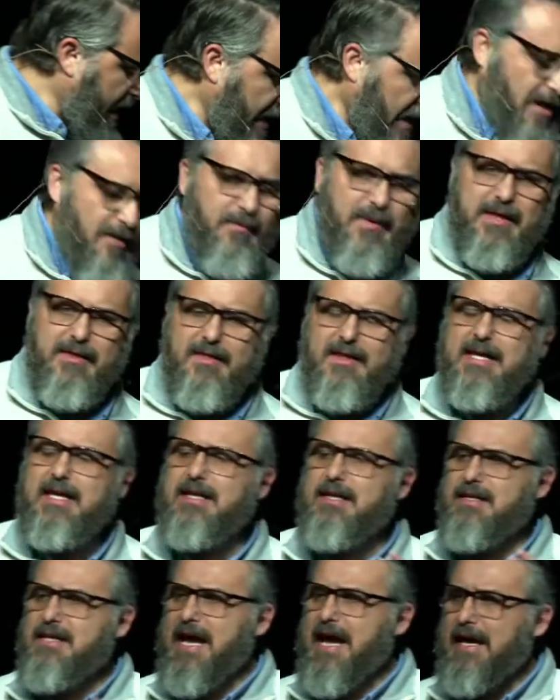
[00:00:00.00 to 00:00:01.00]
It was a hang
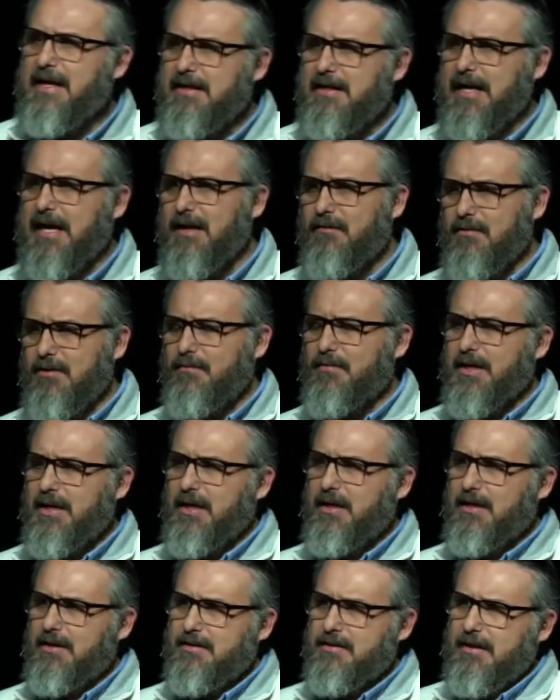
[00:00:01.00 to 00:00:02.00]
up. And then dad
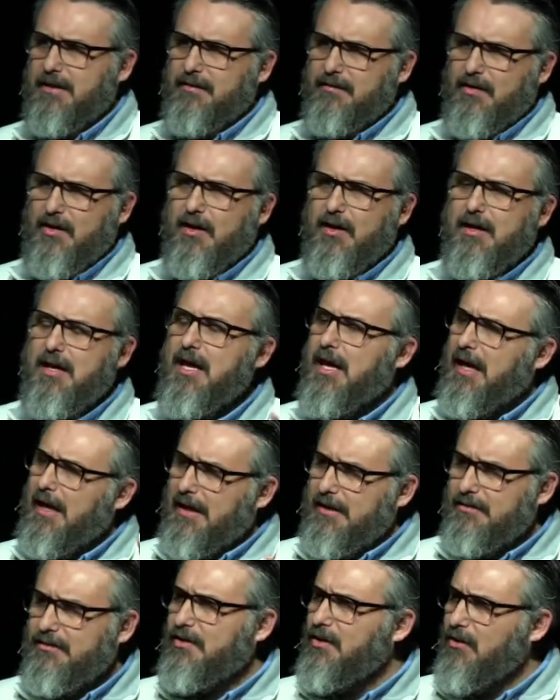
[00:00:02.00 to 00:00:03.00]
came to me and he said,
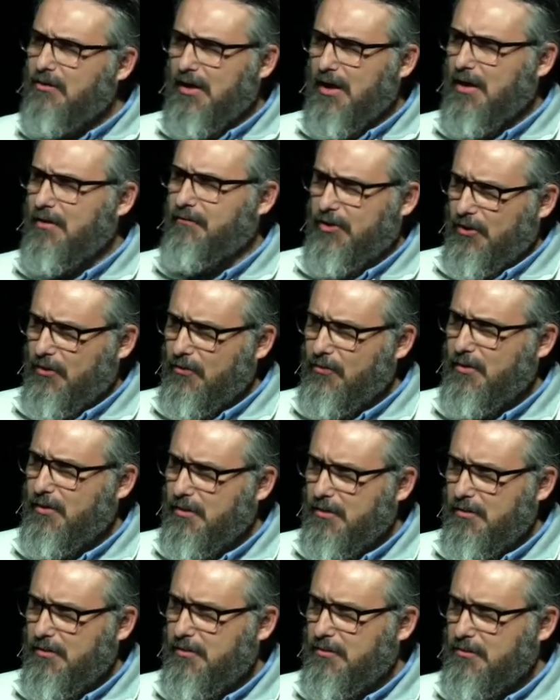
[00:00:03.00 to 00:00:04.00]
Son, I still
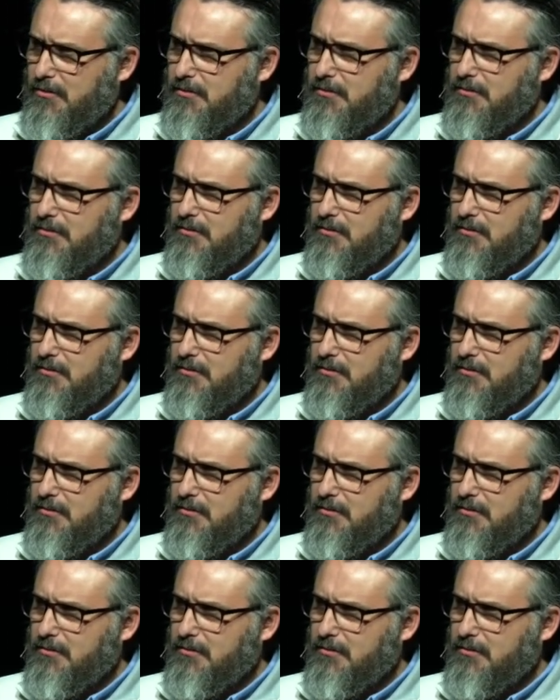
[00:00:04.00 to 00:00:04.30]
love you.